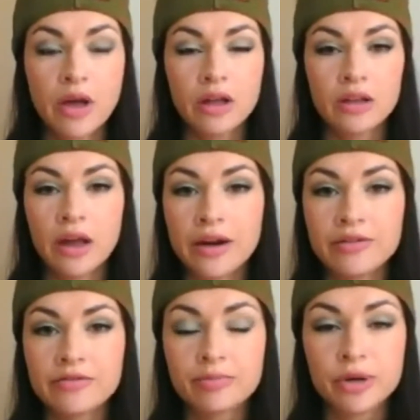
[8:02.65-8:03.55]
A lot
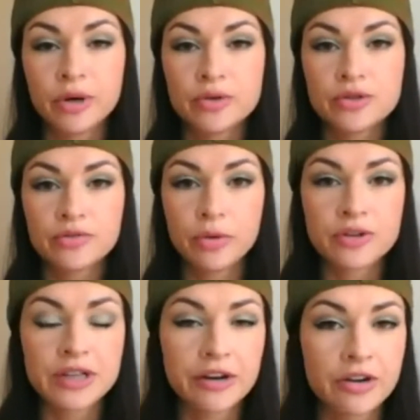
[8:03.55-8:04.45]
of pros for
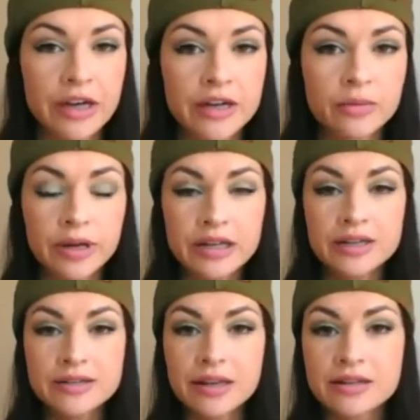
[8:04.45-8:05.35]
segregated
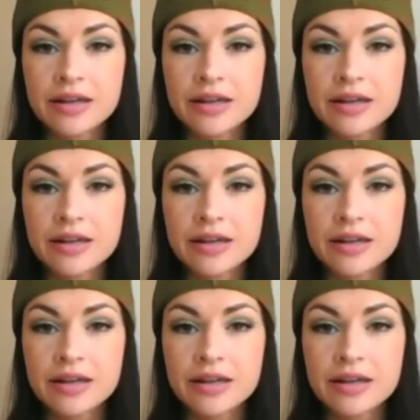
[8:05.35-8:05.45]
witness.